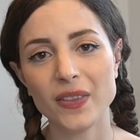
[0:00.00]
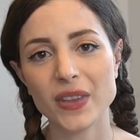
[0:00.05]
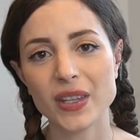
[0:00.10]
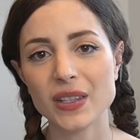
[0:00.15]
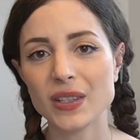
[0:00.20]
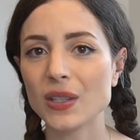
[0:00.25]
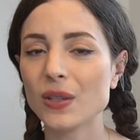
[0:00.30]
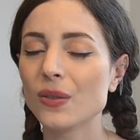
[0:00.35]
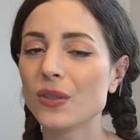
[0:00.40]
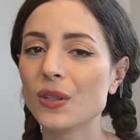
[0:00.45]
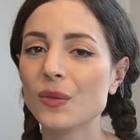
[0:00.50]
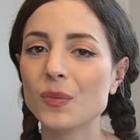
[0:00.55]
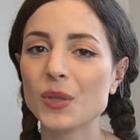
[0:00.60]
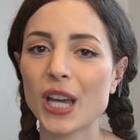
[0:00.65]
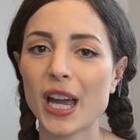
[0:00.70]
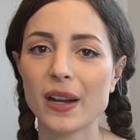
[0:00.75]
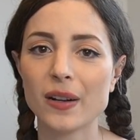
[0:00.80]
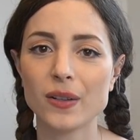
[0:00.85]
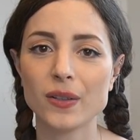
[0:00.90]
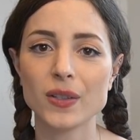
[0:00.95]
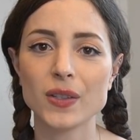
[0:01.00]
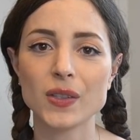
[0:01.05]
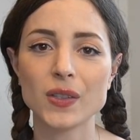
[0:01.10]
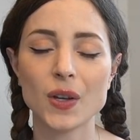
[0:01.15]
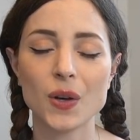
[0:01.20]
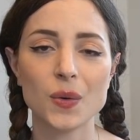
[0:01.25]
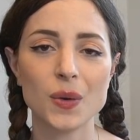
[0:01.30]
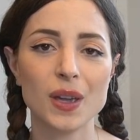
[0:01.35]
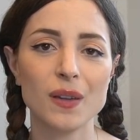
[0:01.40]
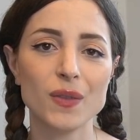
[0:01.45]
this YouTube channel,
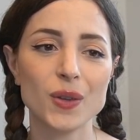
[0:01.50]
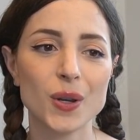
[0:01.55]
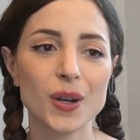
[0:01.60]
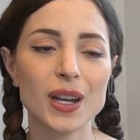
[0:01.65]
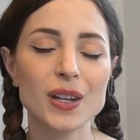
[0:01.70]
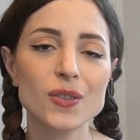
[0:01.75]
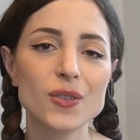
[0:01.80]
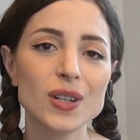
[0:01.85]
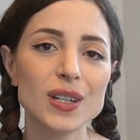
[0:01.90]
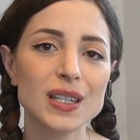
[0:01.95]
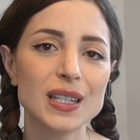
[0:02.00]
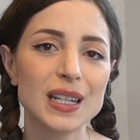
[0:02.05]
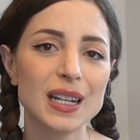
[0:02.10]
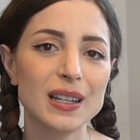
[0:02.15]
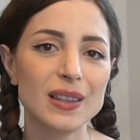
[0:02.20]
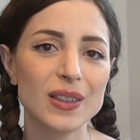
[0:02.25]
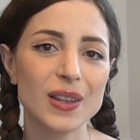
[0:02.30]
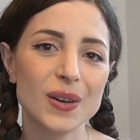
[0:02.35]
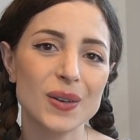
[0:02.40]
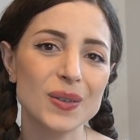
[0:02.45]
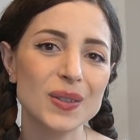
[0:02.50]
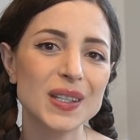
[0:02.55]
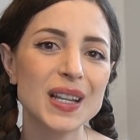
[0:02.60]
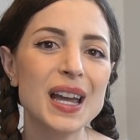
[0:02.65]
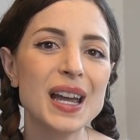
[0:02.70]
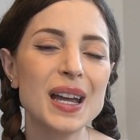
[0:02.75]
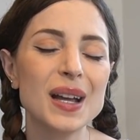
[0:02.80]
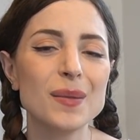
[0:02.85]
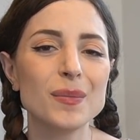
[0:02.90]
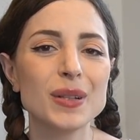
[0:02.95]
so if you're interested in those,
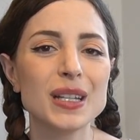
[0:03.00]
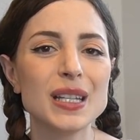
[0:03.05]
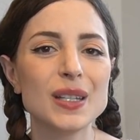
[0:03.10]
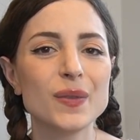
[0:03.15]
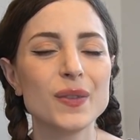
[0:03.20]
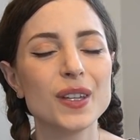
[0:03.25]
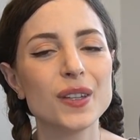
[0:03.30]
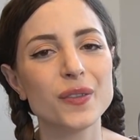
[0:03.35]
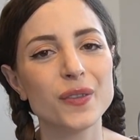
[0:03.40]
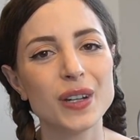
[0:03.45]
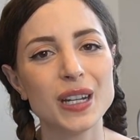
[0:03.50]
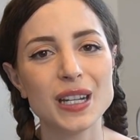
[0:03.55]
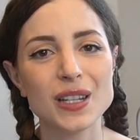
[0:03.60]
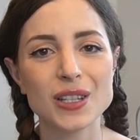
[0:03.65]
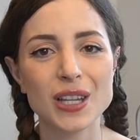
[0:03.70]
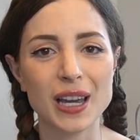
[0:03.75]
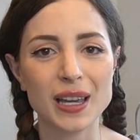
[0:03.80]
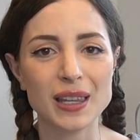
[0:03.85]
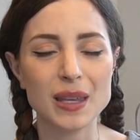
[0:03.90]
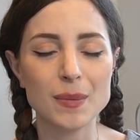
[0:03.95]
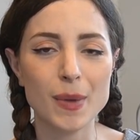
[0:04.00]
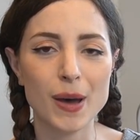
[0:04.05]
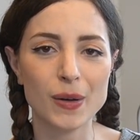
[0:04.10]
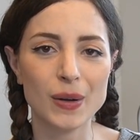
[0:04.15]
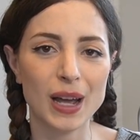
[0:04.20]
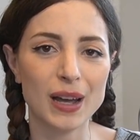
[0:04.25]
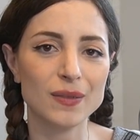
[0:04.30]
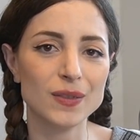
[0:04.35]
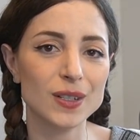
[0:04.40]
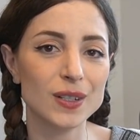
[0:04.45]
please feel free to check them
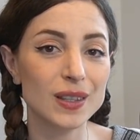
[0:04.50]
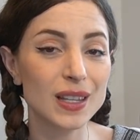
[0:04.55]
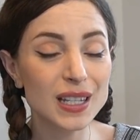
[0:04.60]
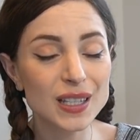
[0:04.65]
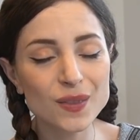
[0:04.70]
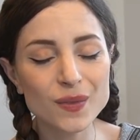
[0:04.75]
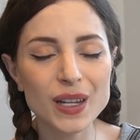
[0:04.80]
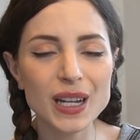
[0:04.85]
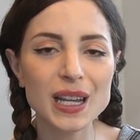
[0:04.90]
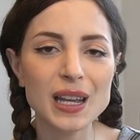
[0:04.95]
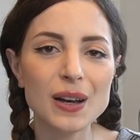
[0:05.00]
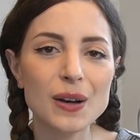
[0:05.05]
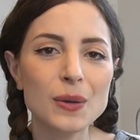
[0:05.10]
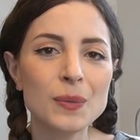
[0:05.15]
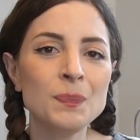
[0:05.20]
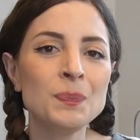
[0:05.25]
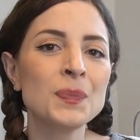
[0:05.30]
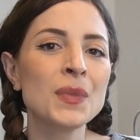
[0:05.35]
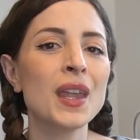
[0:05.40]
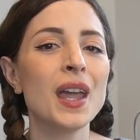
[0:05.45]
out after this video.